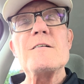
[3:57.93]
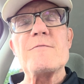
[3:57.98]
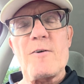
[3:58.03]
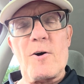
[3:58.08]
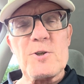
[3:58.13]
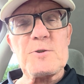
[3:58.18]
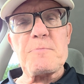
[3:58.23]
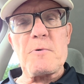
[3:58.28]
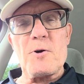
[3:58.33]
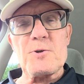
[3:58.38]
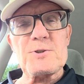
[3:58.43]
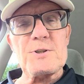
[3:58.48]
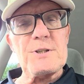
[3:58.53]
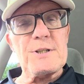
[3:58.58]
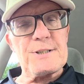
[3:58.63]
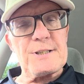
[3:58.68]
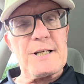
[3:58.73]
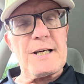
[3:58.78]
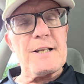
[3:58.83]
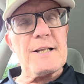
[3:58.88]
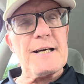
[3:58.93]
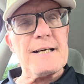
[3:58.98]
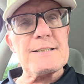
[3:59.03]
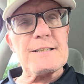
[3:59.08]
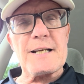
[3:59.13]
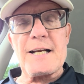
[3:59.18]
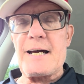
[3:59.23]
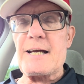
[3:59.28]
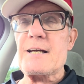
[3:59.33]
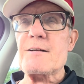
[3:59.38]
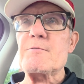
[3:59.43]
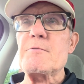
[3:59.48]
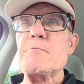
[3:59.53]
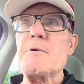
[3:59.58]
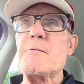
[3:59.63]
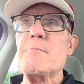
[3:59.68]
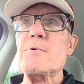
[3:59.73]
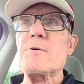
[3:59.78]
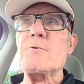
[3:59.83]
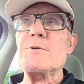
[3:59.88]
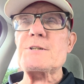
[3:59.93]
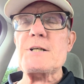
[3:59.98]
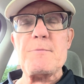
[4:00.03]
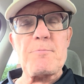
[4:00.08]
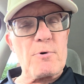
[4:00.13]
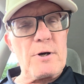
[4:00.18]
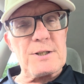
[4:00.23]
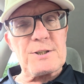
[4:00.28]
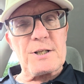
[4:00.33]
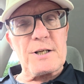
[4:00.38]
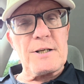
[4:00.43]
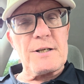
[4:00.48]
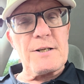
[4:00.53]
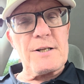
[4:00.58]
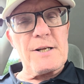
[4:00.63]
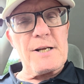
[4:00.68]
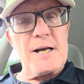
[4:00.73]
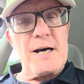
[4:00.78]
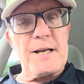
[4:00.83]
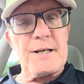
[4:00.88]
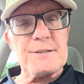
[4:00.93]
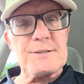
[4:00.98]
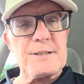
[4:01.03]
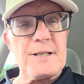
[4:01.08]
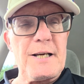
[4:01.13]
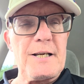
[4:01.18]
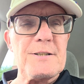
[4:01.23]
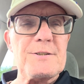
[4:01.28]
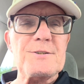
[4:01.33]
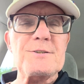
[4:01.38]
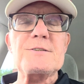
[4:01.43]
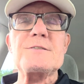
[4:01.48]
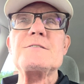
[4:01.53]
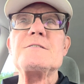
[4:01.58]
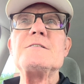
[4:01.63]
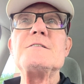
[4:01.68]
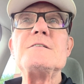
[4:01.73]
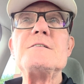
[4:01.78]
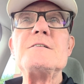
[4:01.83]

first person to say that I can remember was a president of the United States.